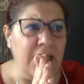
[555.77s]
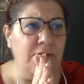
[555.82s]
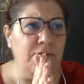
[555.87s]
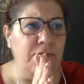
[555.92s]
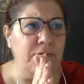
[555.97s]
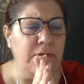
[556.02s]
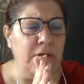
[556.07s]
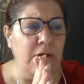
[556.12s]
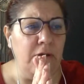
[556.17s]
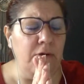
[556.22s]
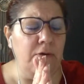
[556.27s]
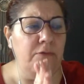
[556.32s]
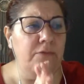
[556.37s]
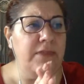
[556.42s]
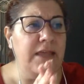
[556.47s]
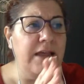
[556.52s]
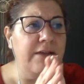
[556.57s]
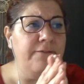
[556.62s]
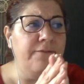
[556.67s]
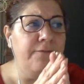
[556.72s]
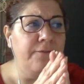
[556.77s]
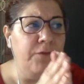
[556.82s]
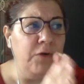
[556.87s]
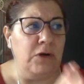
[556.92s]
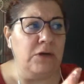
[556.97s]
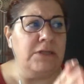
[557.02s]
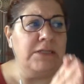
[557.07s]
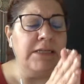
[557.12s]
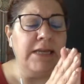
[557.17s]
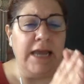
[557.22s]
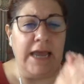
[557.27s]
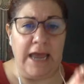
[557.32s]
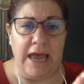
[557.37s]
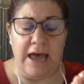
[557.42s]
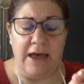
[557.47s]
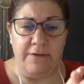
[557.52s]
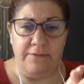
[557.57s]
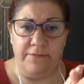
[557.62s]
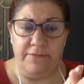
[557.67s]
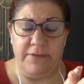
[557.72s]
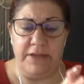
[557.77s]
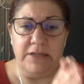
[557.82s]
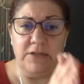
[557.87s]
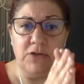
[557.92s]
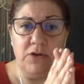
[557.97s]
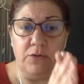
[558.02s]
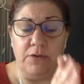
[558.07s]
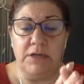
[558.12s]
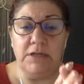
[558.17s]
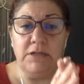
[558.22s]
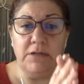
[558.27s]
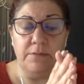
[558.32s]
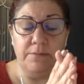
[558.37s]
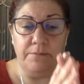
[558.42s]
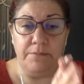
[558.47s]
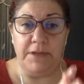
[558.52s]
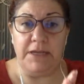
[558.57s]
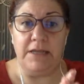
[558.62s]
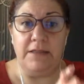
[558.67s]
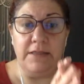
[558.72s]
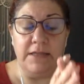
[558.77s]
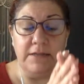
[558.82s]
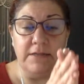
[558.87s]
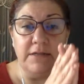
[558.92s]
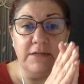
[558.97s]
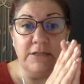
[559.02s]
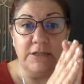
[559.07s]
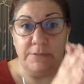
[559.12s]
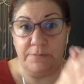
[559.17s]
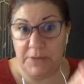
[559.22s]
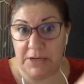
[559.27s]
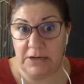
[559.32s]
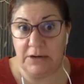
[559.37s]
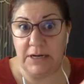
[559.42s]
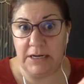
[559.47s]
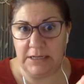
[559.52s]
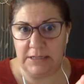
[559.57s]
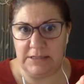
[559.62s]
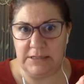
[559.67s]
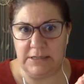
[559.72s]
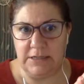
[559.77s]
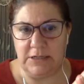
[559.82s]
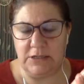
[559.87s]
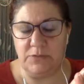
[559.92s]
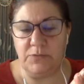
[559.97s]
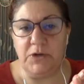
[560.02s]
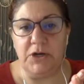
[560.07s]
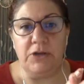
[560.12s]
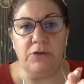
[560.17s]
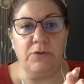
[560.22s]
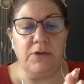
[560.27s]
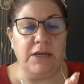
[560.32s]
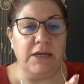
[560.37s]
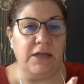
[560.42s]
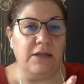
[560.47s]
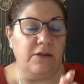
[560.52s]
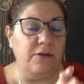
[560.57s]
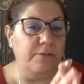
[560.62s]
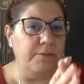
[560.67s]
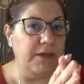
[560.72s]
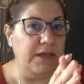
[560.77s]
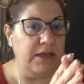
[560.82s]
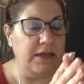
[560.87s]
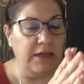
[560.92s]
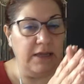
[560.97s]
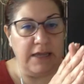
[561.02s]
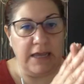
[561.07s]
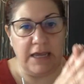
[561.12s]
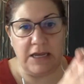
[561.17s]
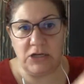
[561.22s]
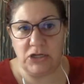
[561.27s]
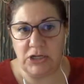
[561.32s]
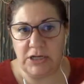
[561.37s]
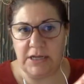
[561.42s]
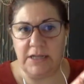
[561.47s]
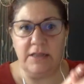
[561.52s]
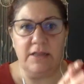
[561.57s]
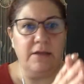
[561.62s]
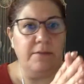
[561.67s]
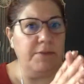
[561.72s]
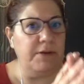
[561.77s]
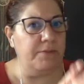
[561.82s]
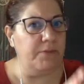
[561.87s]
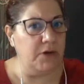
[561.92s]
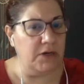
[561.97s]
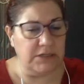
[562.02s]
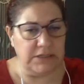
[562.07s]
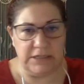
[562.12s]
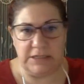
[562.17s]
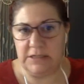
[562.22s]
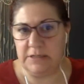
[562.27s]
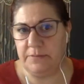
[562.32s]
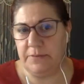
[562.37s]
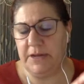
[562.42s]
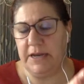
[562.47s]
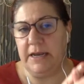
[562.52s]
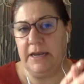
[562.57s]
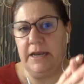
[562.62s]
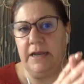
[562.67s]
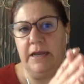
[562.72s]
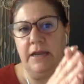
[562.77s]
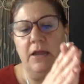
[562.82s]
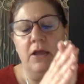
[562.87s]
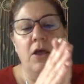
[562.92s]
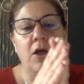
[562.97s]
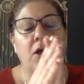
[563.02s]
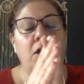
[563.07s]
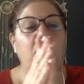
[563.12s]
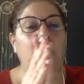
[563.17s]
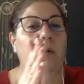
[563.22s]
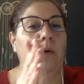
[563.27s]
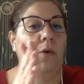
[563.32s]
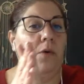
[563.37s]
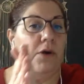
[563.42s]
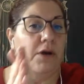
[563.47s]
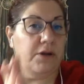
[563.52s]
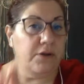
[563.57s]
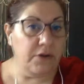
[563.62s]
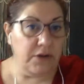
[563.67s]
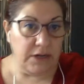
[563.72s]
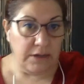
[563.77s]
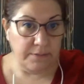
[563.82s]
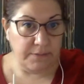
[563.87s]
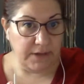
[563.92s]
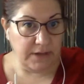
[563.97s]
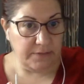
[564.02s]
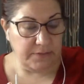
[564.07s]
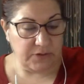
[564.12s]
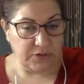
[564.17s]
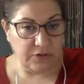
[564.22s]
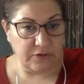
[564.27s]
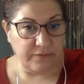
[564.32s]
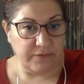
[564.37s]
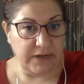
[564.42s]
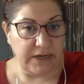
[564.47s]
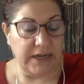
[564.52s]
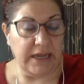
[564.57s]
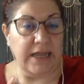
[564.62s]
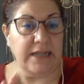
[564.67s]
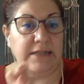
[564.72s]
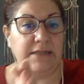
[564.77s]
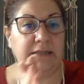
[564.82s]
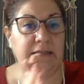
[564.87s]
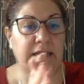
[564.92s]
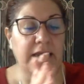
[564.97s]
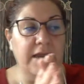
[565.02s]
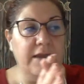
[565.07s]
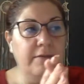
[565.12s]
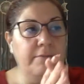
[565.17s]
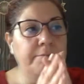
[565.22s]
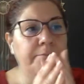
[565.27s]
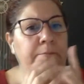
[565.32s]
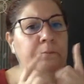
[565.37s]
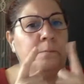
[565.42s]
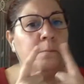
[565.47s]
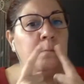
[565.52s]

so that first half is going to be these experiences where you can either be engaging in them and participating, or you're going to be observing and saying,